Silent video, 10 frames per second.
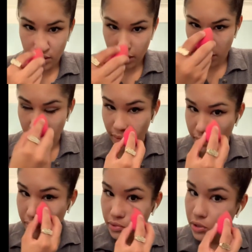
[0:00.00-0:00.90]
Um,
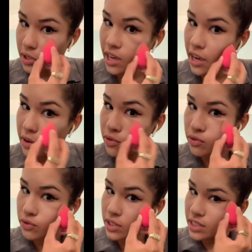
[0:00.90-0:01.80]
so yeah, it
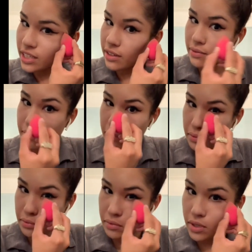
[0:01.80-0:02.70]
really,
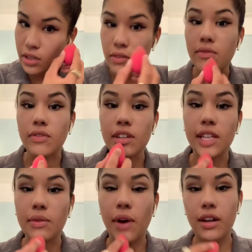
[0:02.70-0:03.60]

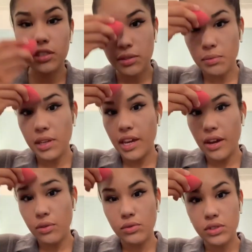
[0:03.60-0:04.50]
really washed me
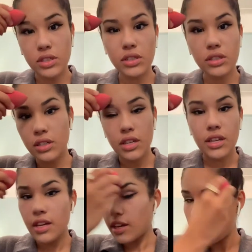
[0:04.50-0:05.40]
out.
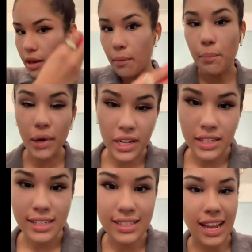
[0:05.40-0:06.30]

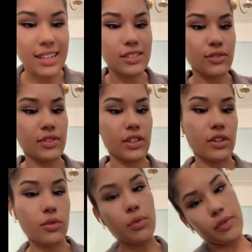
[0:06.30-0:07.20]
But not to
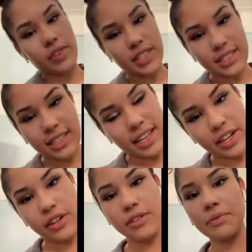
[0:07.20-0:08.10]
fear, we'll fix it
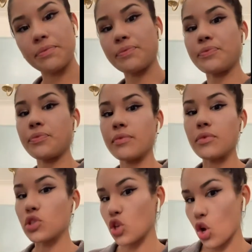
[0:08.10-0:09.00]
later.
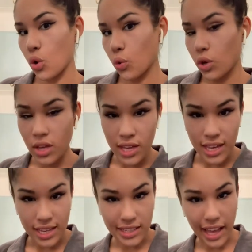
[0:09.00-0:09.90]
So
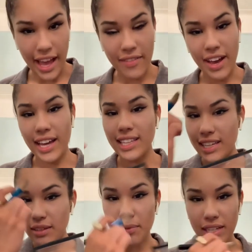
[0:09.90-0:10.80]
I've
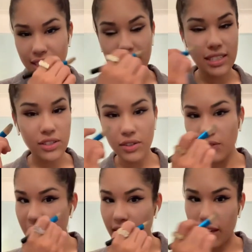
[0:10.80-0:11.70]
highlighted my
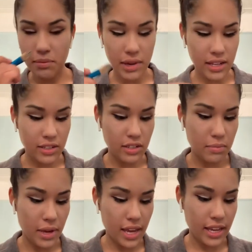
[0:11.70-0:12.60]
T-zone and my
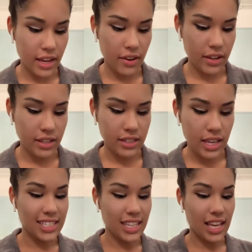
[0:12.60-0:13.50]
underbag areas.
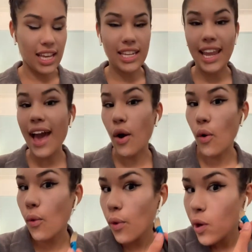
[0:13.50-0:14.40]
And now